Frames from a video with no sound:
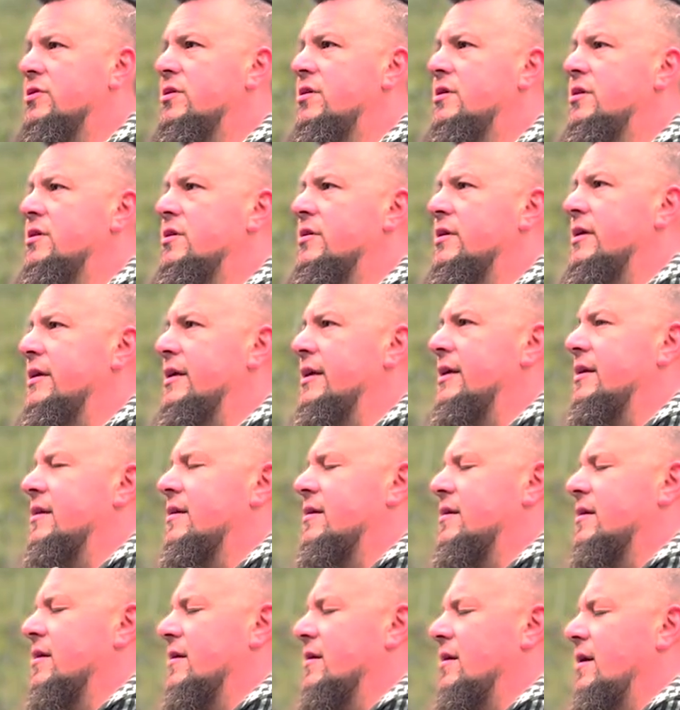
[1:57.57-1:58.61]
you can eat
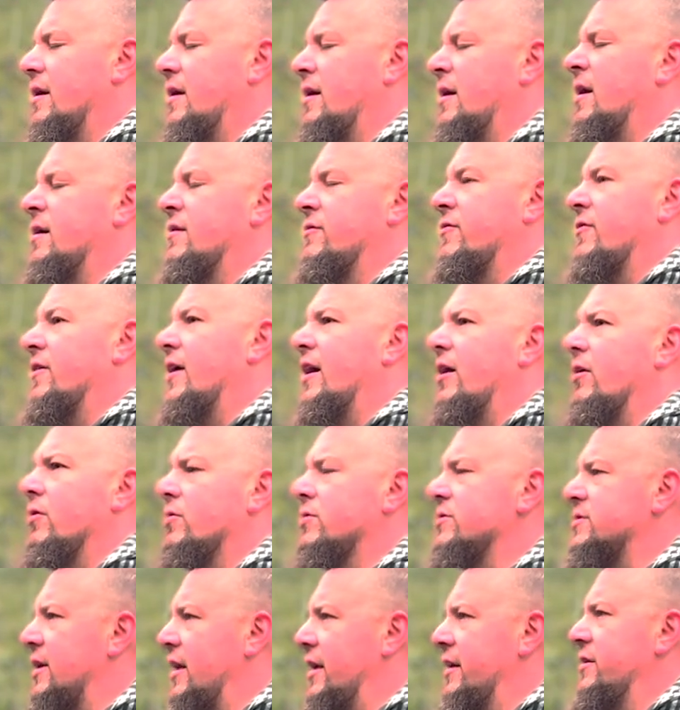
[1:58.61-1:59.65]
the like
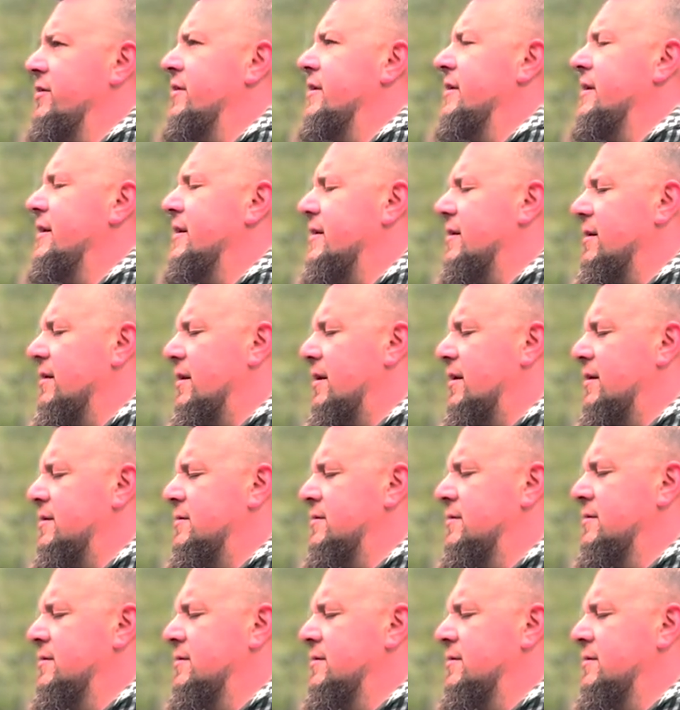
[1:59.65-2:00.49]
flowers, and you can eat the